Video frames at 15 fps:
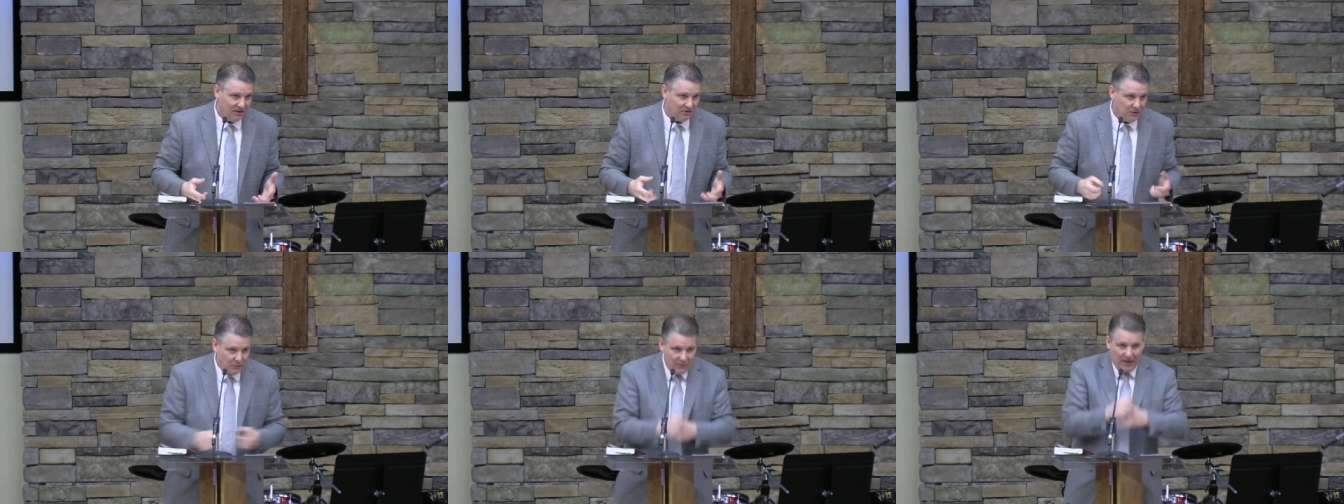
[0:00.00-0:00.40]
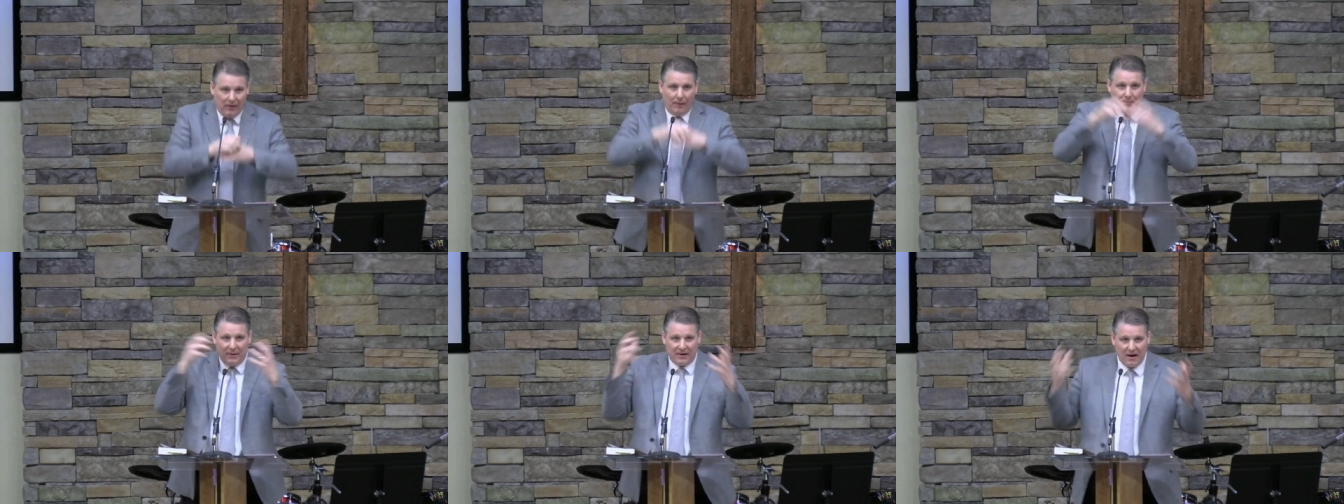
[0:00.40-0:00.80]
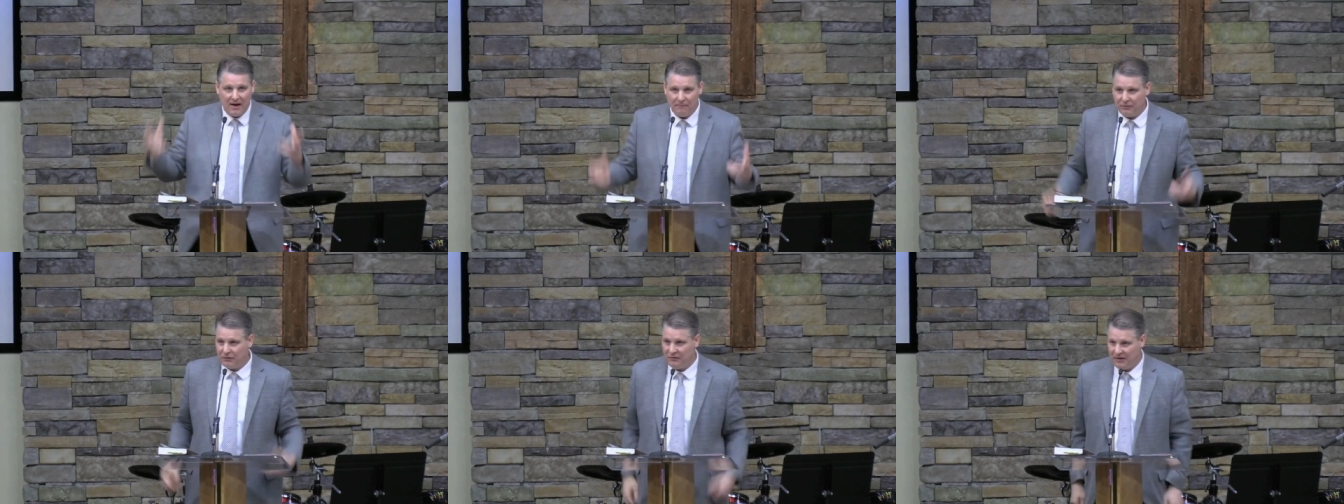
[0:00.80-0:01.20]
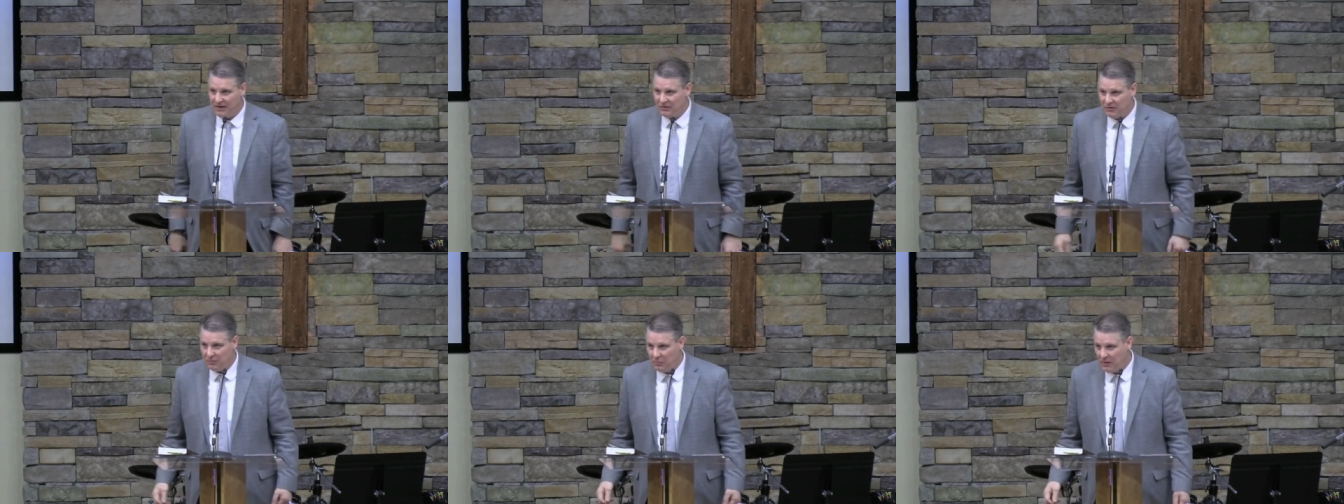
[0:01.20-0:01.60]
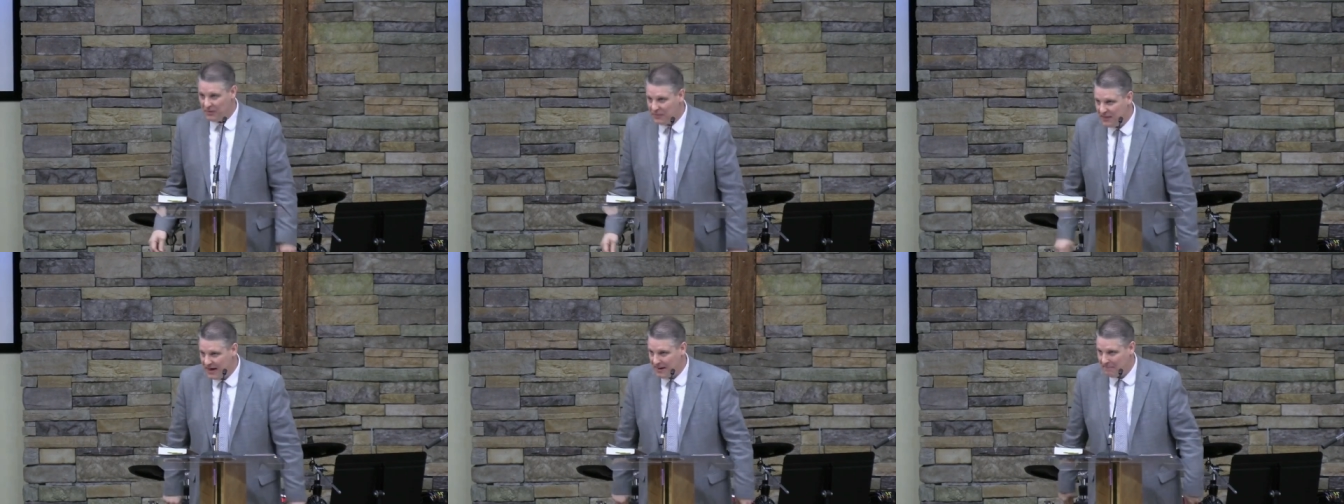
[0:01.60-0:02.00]
Develop a conversation
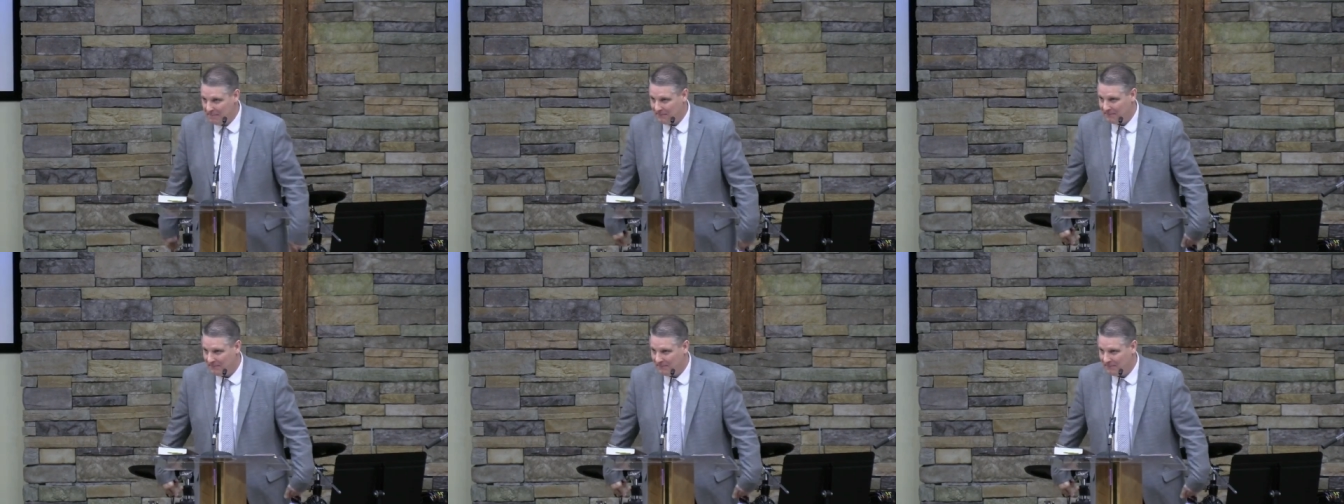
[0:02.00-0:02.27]
with them.